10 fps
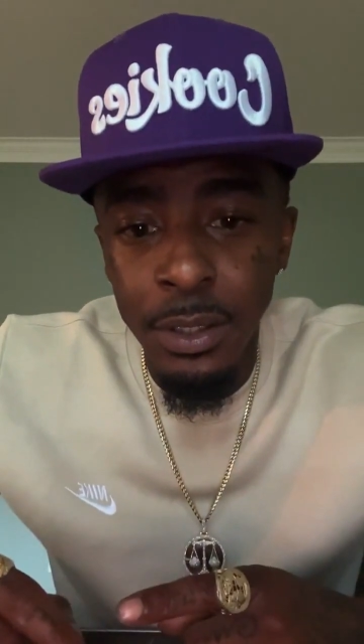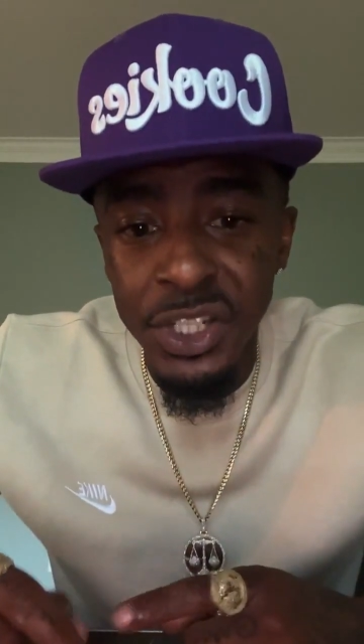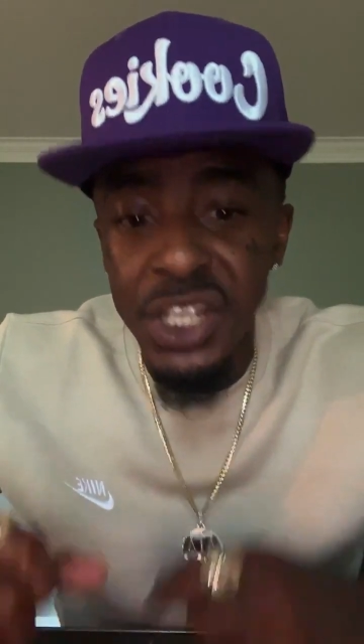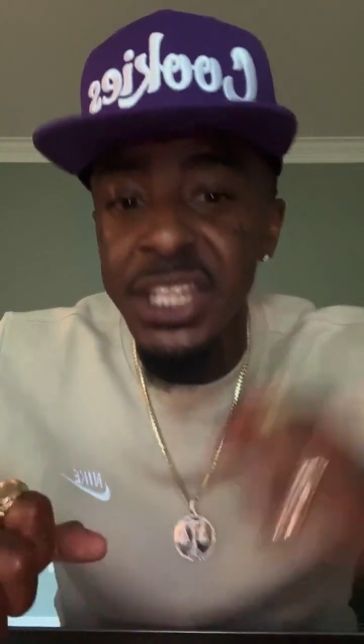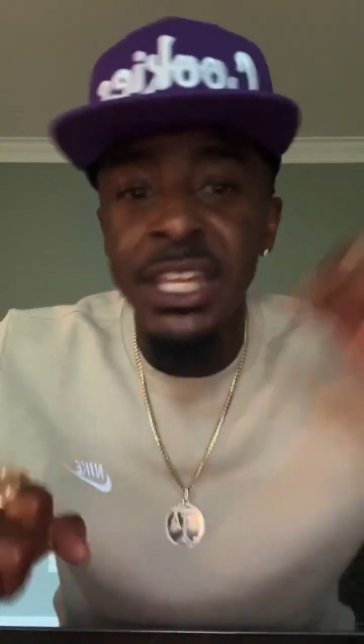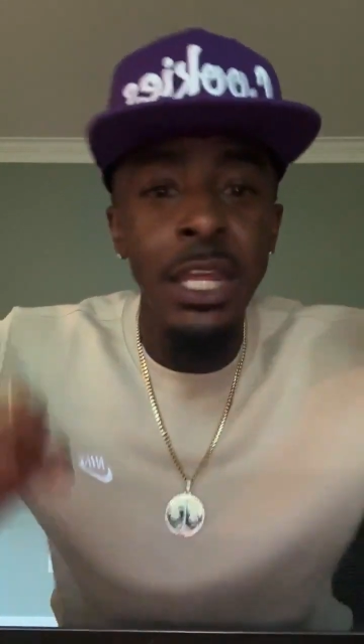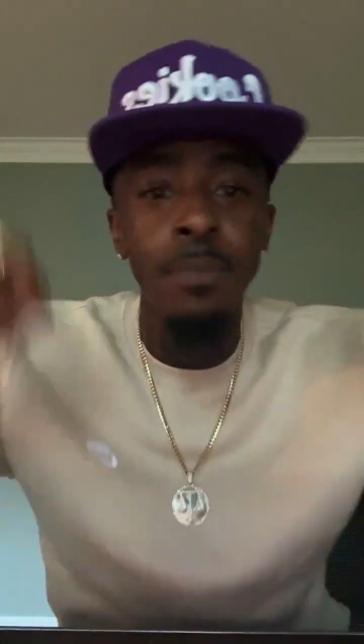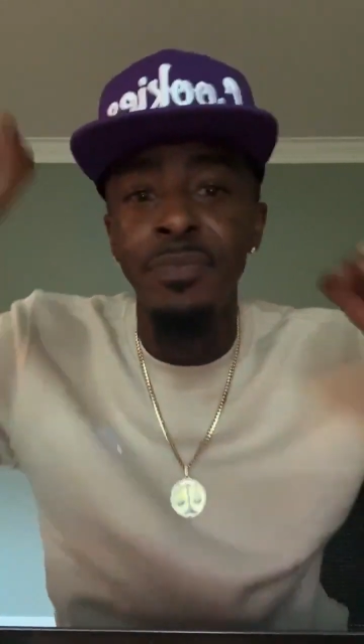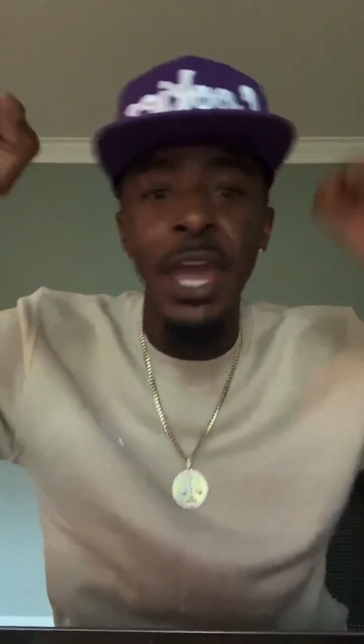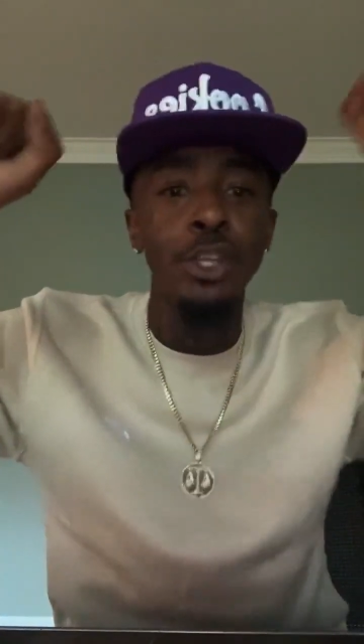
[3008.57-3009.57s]
to
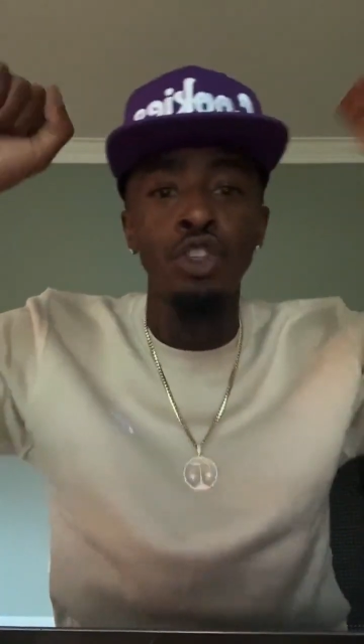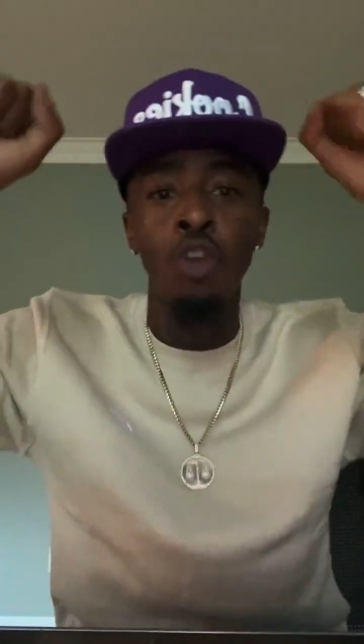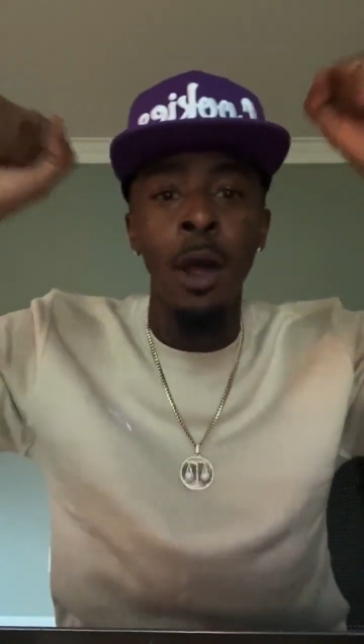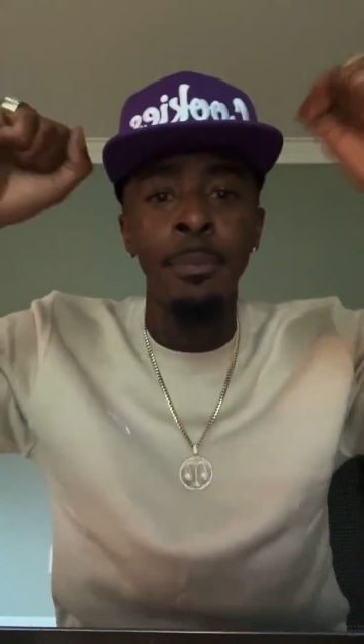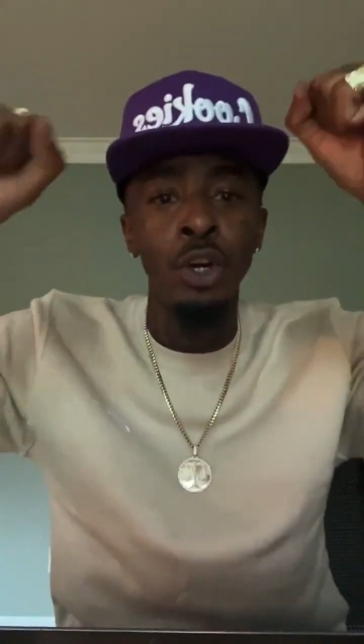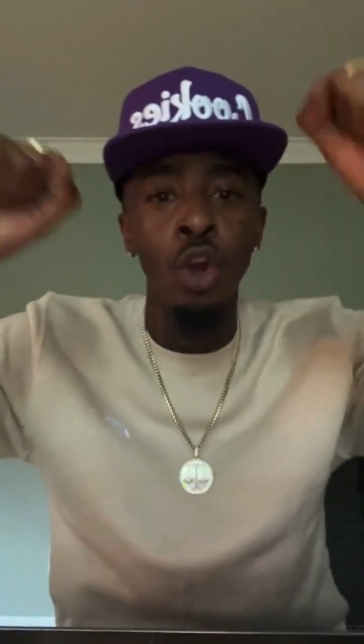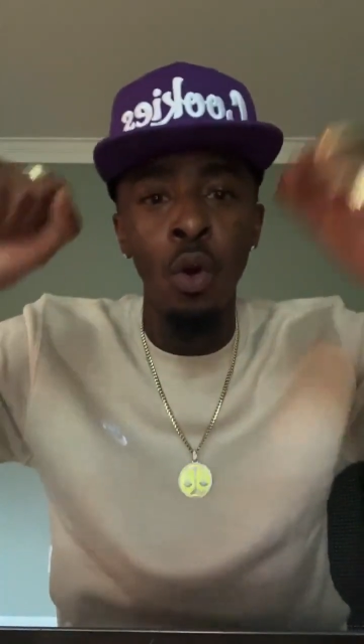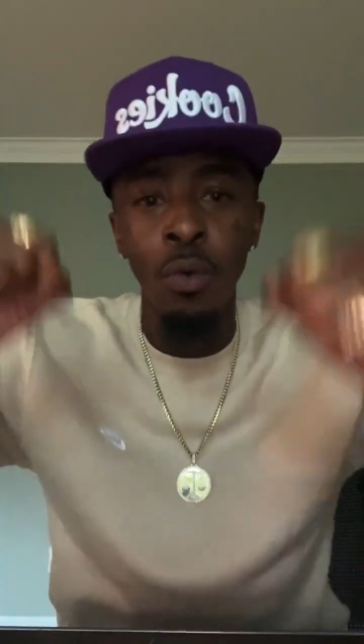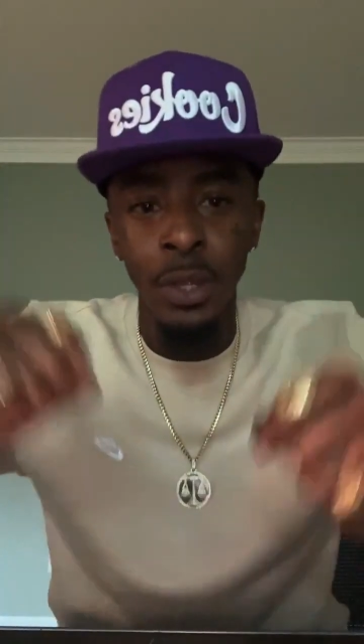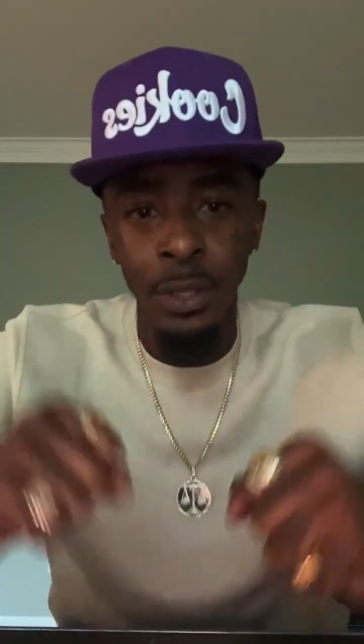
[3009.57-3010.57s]
keep that trauma
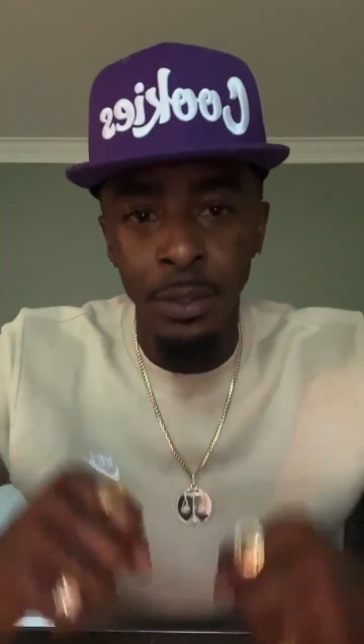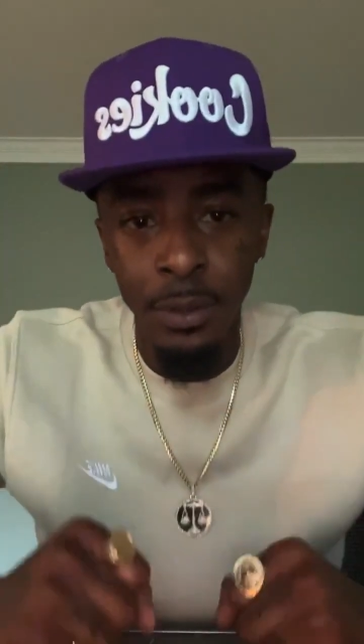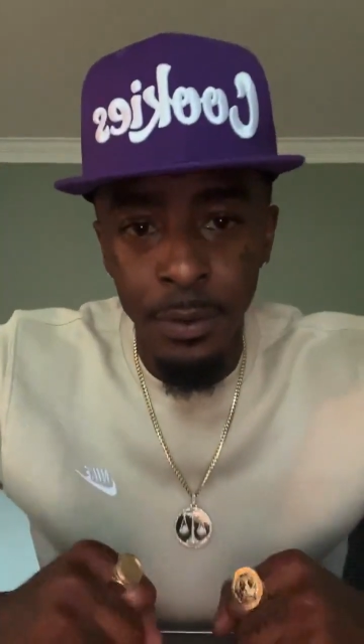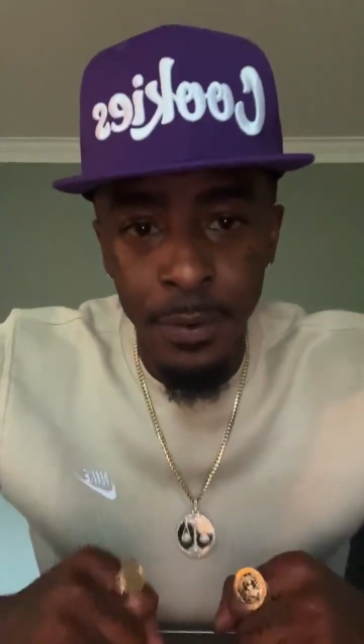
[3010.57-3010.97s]
going.